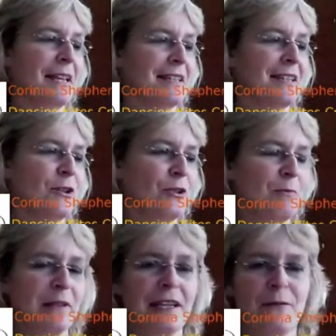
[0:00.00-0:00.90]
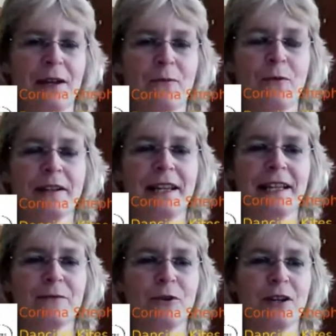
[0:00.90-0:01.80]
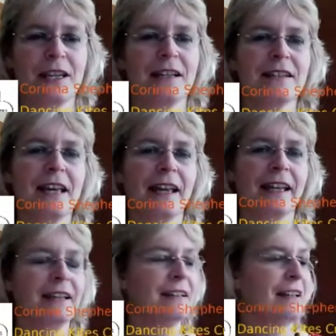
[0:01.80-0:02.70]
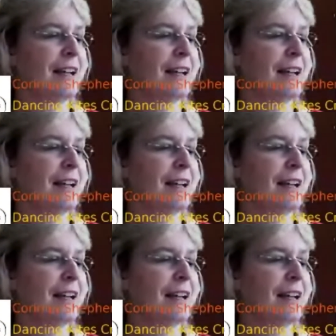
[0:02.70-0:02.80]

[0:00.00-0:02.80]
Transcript: It's hard to believe we have one less working day.